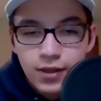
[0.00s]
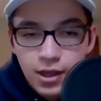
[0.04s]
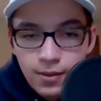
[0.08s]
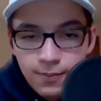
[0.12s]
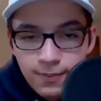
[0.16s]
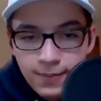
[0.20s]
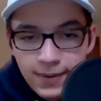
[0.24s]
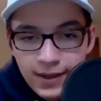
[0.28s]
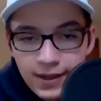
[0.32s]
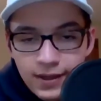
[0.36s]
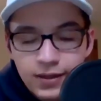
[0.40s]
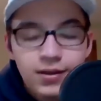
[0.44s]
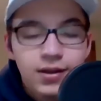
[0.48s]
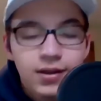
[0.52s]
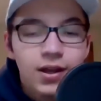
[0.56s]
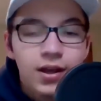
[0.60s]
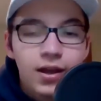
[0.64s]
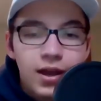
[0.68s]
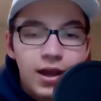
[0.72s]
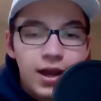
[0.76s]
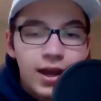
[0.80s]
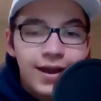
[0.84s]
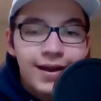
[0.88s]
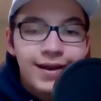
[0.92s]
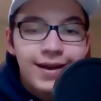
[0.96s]
campaign,
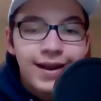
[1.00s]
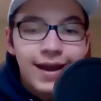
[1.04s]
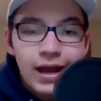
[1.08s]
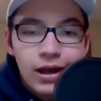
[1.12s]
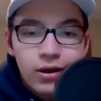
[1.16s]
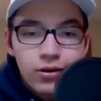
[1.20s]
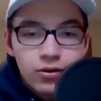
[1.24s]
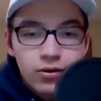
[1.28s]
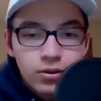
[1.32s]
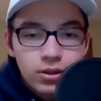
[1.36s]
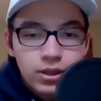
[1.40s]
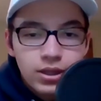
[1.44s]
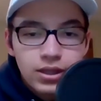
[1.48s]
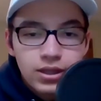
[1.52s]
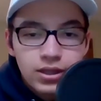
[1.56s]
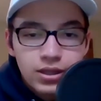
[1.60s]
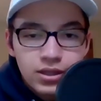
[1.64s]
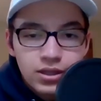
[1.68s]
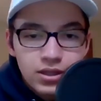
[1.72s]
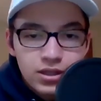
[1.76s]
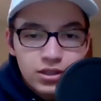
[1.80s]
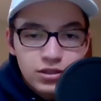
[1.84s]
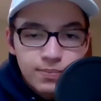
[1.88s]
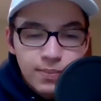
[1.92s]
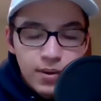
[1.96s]
and now he
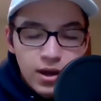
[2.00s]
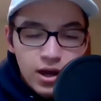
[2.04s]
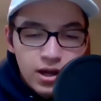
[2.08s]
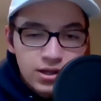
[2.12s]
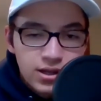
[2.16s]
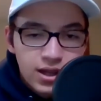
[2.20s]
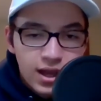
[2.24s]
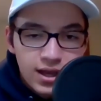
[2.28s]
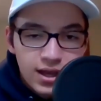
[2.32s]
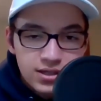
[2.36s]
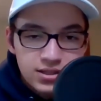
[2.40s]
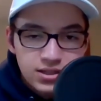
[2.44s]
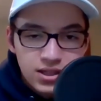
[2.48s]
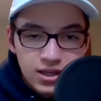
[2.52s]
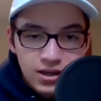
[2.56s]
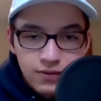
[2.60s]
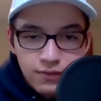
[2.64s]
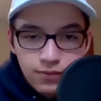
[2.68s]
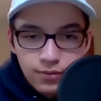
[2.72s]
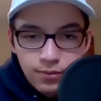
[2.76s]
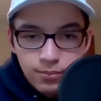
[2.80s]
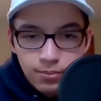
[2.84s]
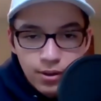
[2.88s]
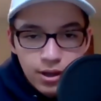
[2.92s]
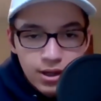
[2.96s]
is podcasting
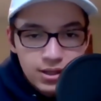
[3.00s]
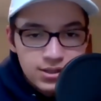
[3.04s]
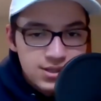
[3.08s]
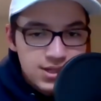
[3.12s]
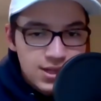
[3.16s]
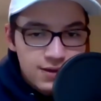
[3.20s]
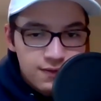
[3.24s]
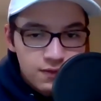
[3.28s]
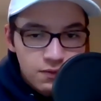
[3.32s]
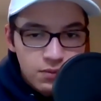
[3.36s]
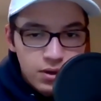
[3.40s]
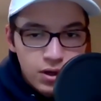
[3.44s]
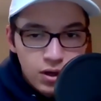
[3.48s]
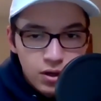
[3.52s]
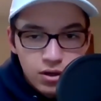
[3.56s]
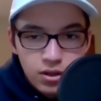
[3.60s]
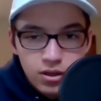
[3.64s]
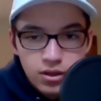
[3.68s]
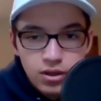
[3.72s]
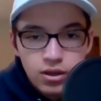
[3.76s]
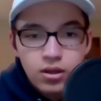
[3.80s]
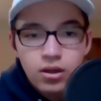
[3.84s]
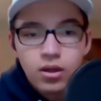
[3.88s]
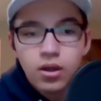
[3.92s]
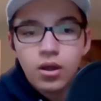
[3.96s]
for Pod Save
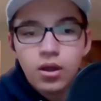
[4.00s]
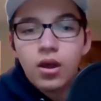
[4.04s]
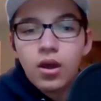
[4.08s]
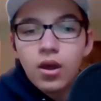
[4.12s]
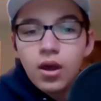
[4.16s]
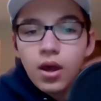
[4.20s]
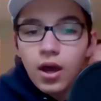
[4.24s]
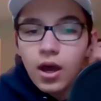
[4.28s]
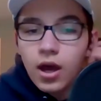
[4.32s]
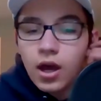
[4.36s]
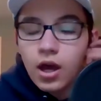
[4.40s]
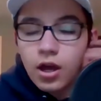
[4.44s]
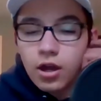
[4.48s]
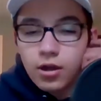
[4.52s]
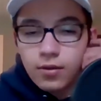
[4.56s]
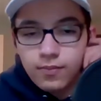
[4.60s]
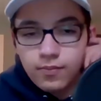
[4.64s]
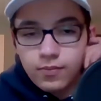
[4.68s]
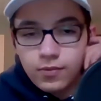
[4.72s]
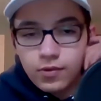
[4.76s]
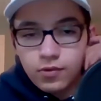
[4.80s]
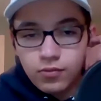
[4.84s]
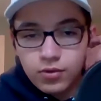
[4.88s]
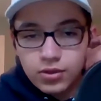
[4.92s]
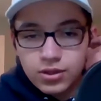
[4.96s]
America
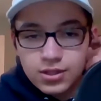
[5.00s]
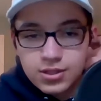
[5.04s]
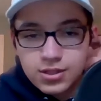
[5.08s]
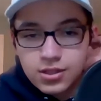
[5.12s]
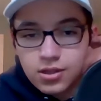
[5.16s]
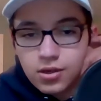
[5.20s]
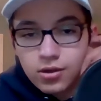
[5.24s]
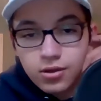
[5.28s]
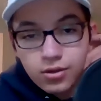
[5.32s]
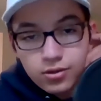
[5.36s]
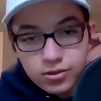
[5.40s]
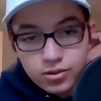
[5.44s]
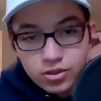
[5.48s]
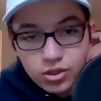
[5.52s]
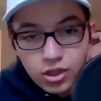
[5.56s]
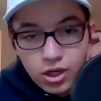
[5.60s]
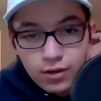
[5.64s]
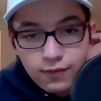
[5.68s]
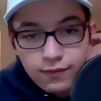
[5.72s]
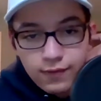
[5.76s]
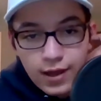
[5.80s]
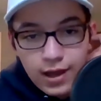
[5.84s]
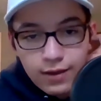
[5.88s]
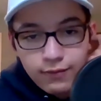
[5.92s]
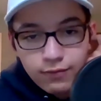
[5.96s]
with his co-host
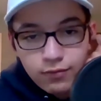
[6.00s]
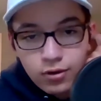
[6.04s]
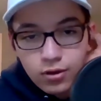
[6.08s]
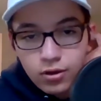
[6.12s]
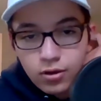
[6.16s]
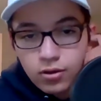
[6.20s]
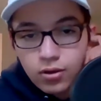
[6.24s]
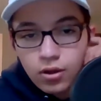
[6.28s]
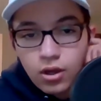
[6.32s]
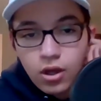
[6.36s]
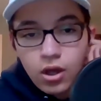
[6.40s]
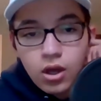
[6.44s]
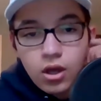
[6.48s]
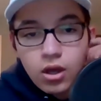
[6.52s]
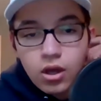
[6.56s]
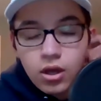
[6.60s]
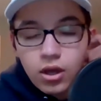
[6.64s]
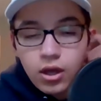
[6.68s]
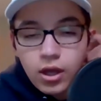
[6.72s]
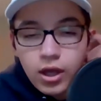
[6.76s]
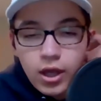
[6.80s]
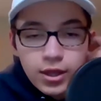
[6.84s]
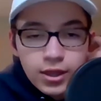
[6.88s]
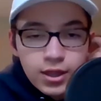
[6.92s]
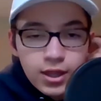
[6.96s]
John Favreau,
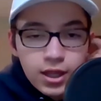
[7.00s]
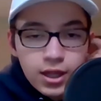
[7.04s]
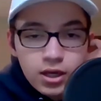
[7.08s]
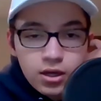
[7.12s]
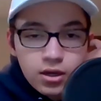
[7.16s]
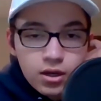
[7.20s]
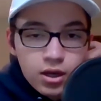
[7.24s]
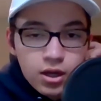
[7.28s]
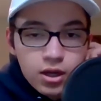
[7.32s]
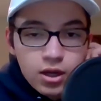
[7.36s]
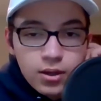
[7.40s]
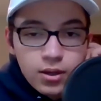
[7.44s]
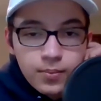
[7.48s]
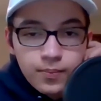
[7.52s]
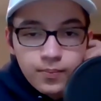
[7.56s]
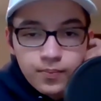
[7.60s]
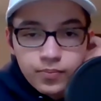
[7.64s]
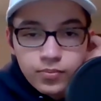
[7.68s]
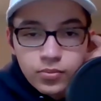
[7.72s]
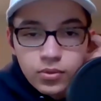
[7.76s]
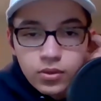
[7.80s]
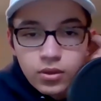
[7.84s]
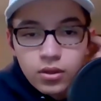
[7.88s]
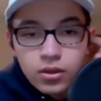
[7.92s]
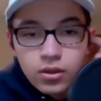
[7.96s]
and then
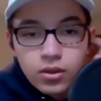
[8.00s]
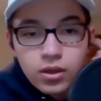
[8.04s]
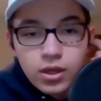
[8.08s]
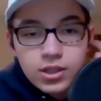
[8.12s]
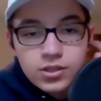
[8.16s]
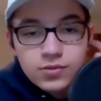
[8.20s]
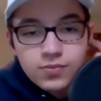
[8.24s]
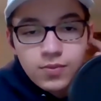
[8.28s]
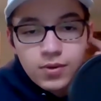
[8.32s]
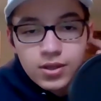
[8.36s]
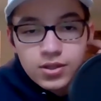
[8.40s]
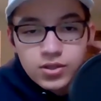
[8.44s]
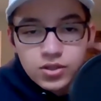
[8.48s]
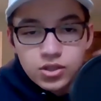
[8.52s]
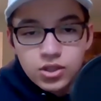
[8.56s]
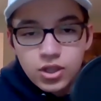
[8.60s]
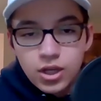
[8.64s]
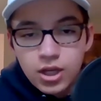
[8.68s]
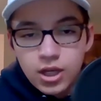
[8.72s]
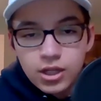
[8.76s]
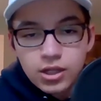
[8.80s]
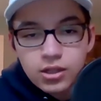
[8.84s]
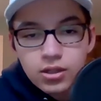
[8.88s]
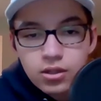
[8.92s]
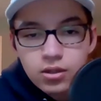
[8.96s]
as well as
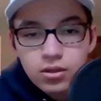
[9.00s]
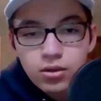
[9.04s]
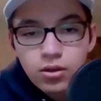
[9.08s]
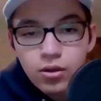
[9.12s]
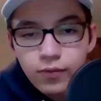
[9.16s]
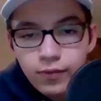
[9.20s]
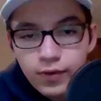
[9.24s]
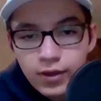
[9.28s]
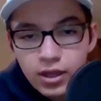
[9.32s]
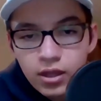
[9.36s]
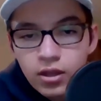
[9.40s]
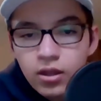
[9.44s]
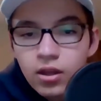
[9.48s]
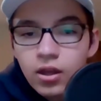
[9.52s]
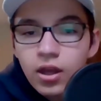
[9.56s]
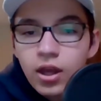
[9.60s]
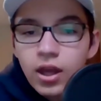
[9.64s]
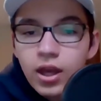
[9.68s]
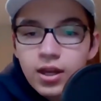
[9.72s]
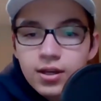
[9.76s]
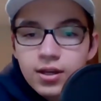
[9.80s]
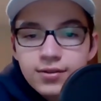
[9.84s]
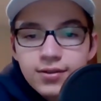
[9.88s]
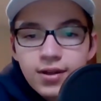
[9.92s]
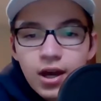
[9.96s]
John Lovett
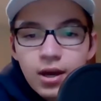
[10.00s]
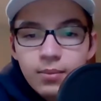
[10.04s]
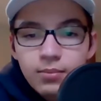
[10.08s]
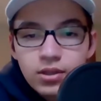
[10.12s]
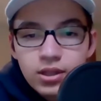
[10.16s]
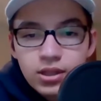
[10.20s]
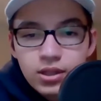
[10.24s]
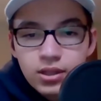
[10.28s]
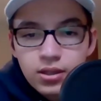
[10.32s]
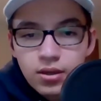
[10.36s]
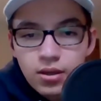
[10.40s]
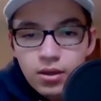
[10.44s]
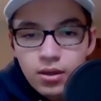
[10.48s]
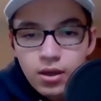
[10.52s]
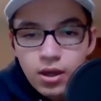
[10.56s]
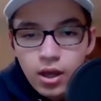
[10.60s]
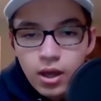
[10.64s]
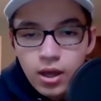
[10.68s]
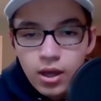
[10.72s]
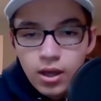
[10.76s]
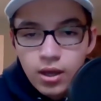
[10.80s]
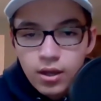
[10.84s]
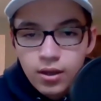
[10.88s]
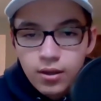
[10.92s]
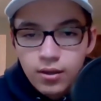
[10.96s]
and Tommy
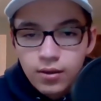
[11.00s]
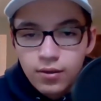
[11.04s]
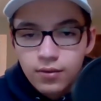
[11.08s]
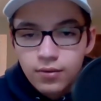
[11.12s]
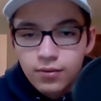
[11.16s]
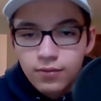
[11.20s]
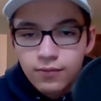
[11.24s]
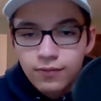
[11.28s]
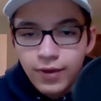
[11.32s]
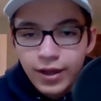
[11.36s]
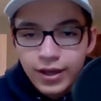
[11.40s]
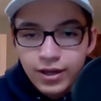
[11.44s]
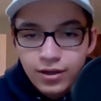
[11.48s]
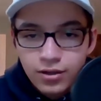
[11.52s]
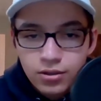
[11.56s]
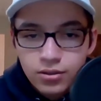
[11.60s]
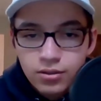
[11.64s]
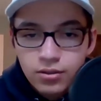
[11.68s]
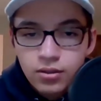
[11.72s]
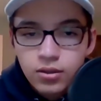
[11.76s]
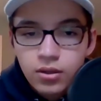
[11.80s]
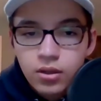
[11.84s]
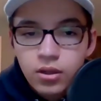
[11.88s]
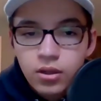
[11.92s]
Viter.